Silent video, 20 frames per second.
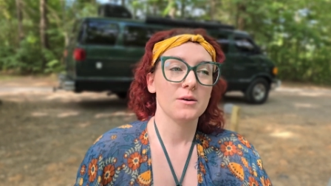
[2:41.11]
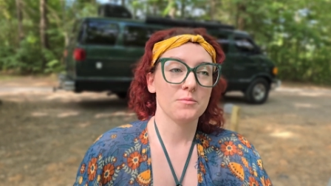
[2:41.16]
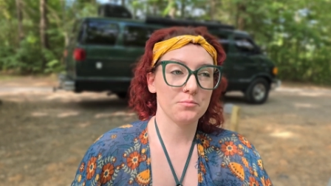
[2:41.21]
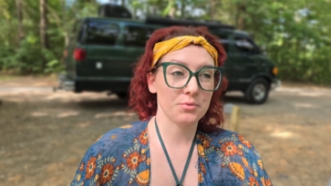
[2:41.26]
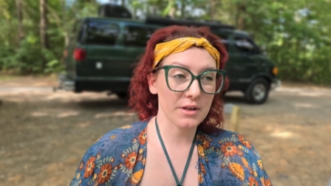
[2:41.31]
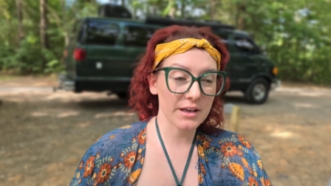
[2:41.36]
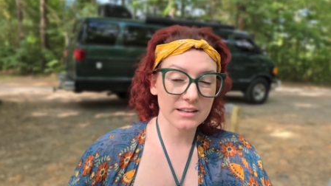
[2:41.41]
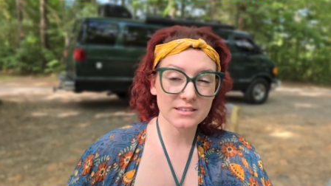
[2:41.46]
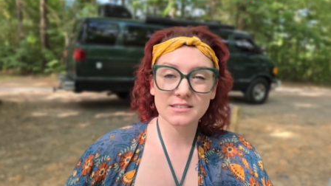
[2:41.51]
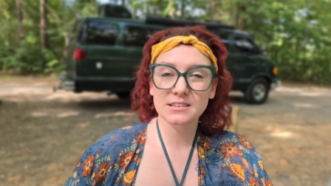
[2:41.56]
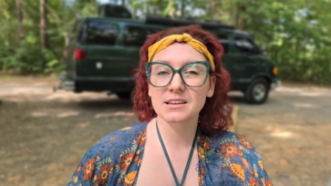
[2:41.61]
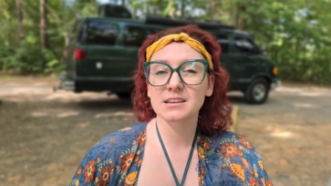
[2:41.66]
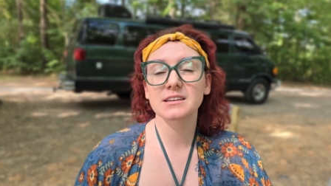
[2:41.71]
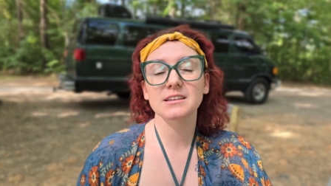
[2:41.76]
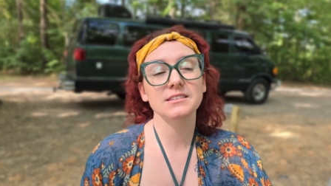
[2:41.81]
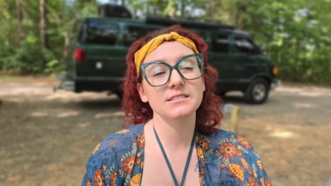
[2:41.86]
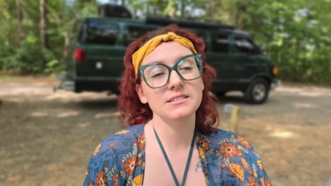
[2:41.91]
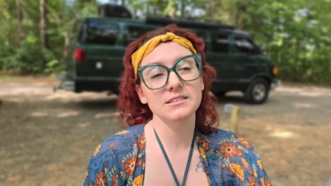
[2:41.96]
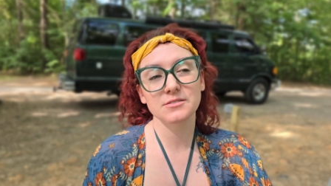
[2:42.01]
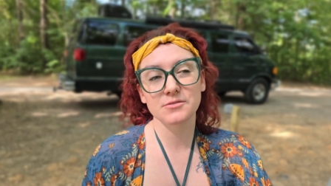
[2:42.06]
plans can
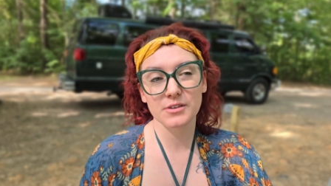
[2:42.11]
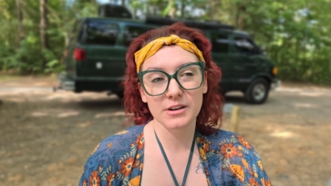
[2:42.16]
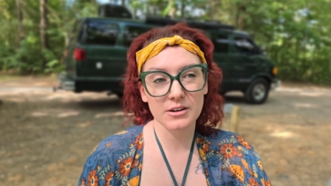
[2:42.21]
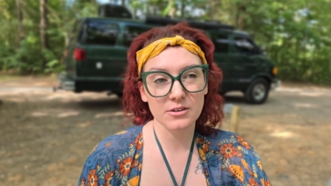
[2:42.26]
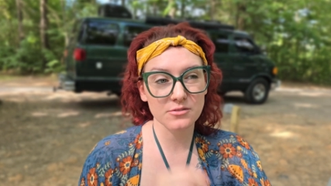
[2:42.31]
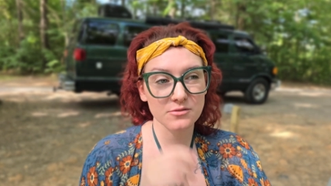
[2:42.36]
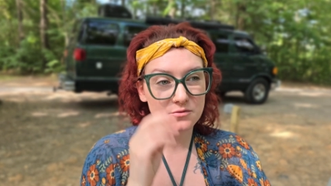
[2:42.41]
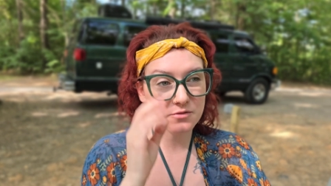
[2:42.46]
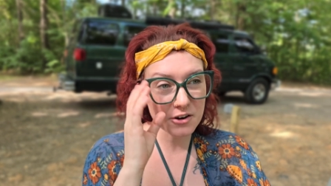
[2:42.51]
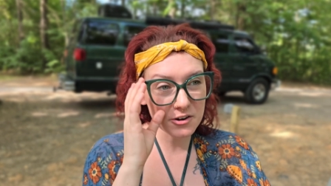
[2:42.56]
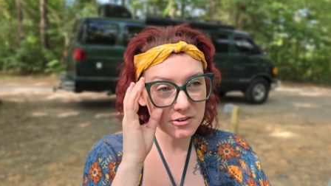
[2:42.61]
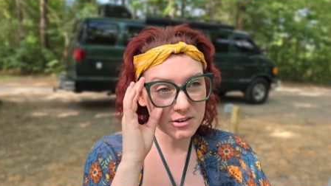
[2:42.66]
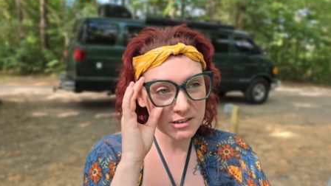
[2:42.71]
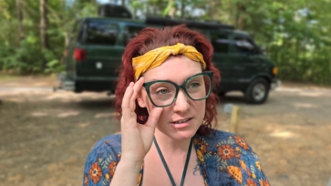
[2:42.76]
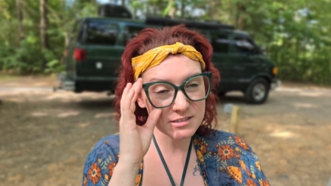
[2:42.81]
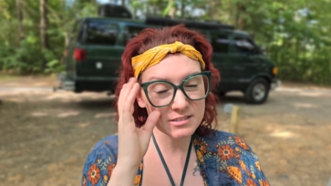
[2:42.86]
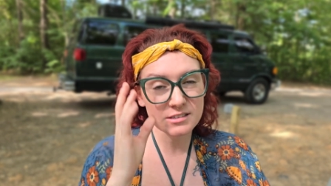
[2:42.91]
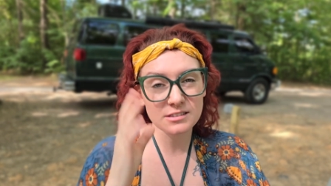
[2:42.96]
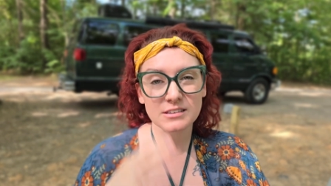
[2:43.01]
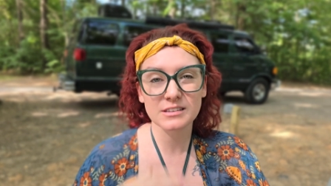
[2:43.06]
get derailed very
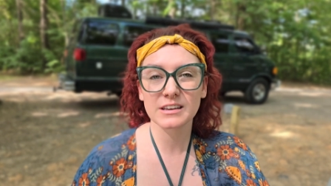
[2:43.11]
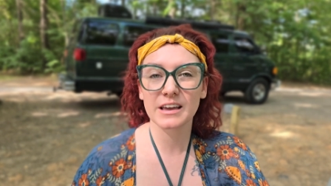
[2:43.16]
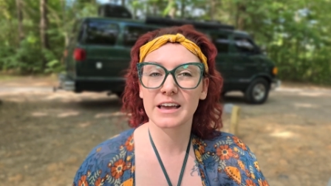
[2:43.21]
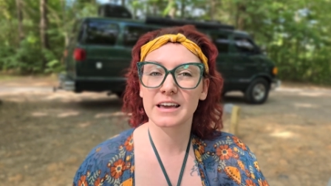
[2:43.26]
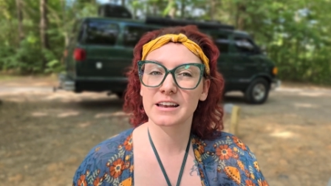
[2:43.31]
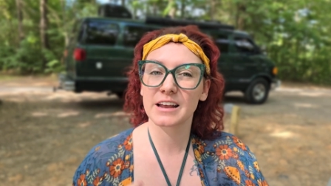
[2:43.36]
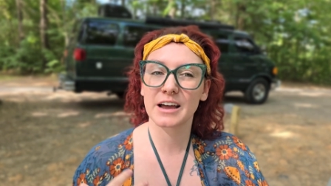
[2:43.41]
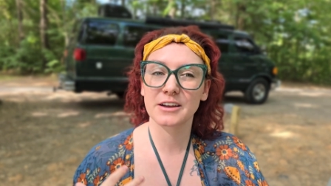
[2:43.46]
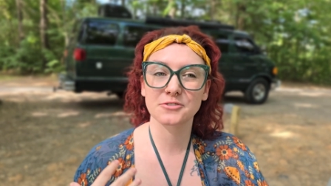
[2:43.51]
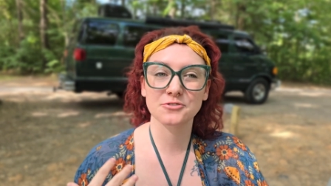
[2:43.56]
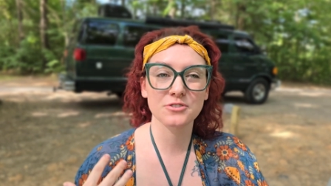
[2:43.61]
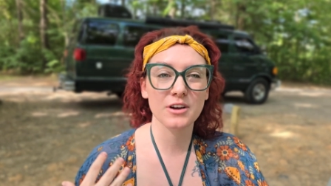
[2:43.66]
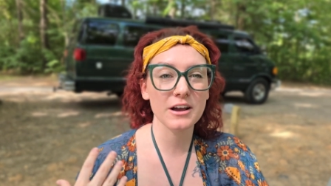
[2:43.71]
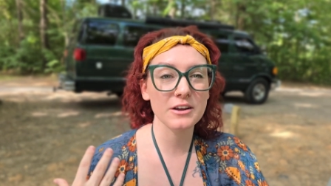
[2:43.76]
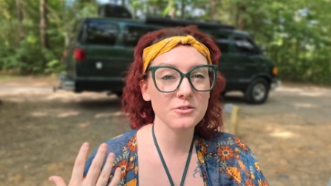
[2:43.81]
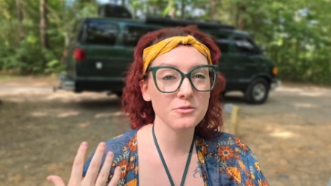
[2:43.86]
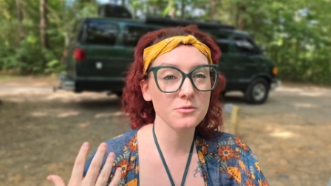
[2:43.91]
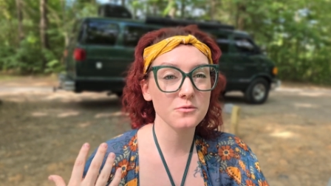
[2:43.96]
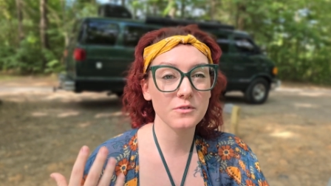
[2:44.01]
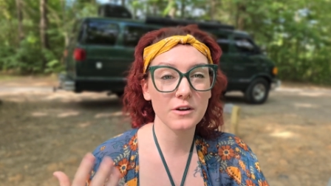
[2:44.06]
easily, and I try
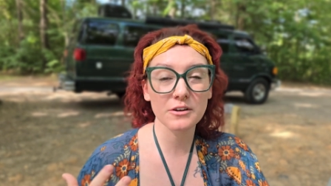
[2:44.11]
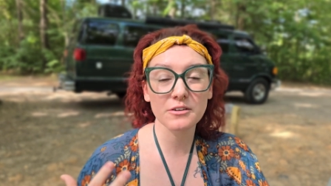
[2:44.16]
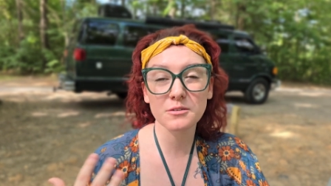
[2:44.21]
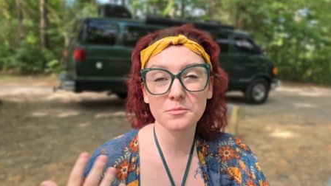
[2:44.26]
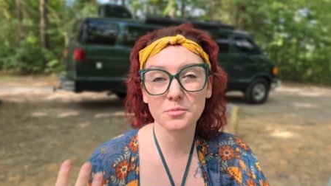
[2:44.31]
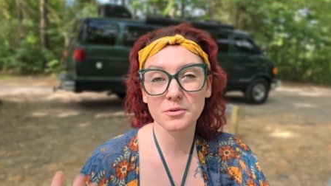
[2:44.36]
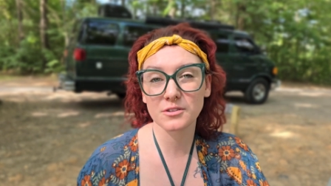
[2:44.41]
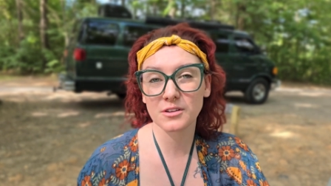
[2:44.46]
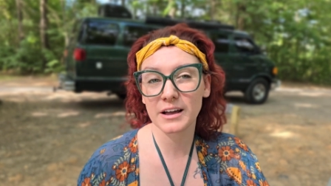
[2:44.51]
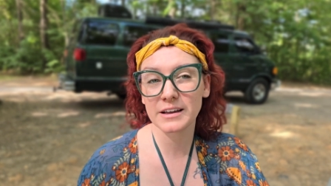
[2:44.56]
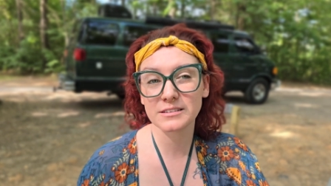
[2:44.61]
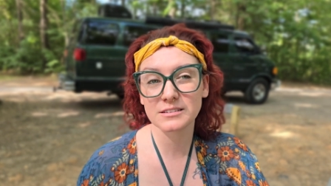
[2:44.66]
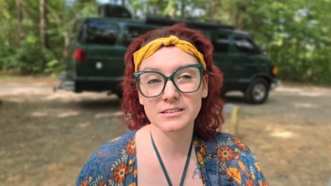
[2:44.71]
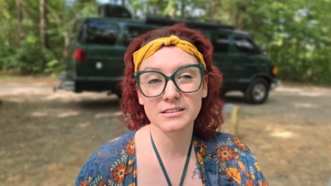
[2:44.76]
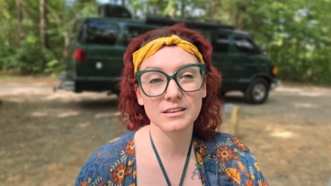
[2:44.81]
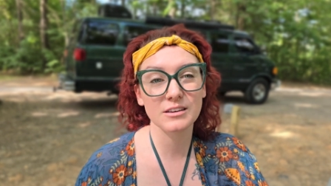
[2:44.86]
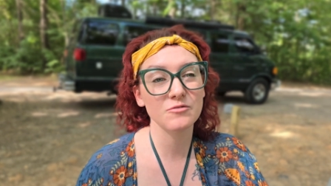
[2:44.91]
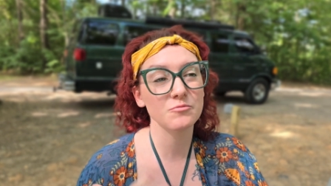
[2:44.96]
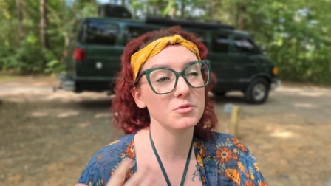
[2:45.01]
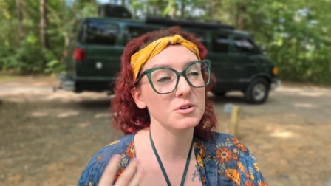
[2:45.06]
to very politely
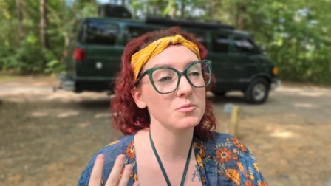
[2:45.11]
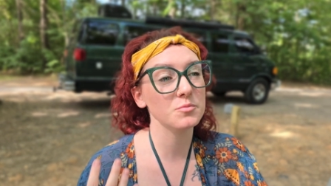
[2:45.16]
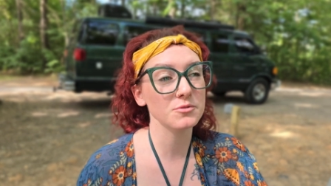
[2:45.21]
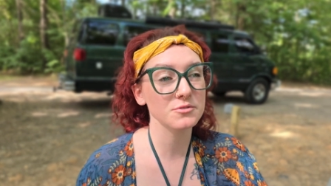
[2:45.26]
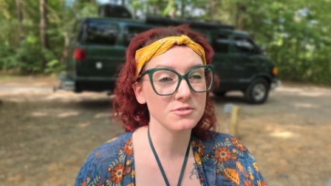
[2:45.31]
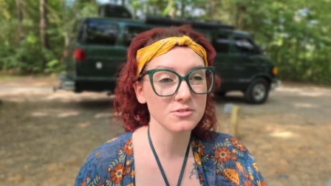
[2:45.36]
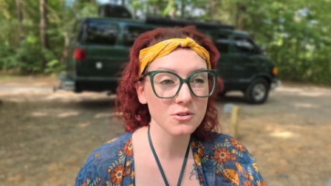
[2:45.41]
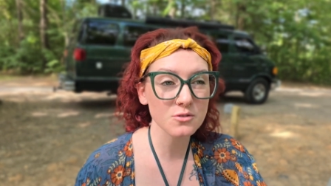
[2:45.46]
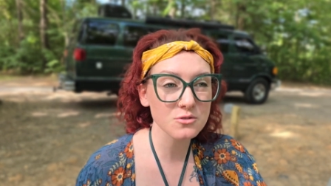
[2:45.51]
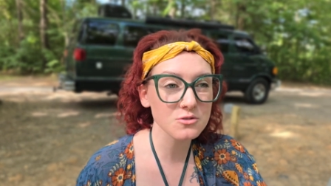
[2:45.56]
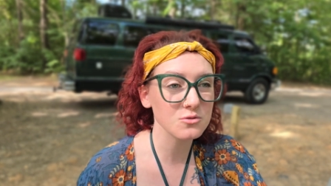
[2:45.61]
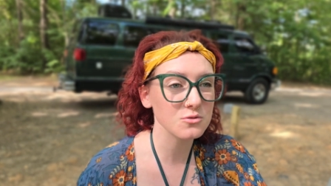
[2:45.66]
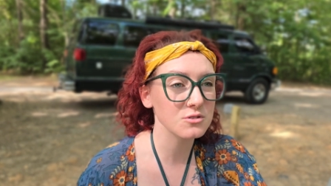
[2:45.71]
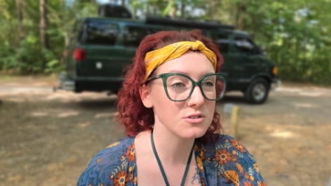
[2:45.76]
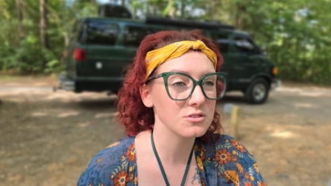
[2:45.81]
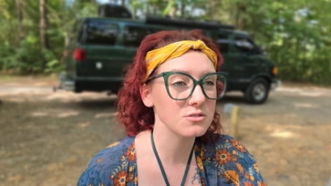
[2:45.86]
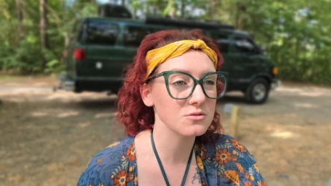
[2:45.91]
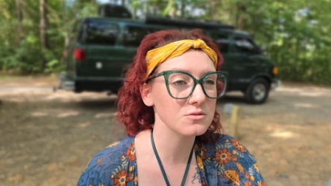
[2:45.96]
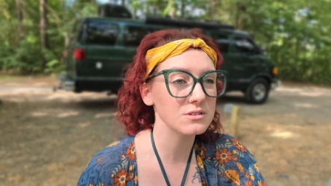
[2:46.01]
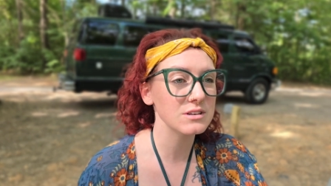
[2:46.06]
give people social
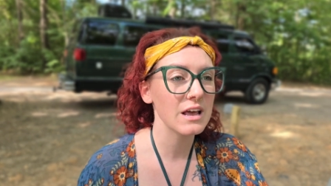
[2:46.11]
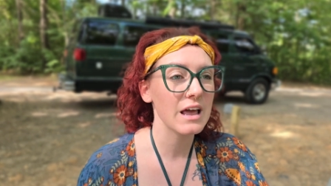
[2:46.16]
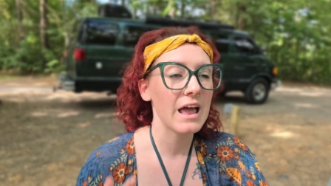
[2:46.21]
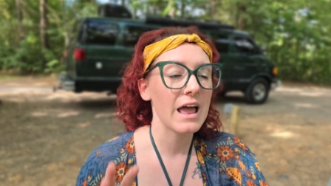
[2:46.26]
cues.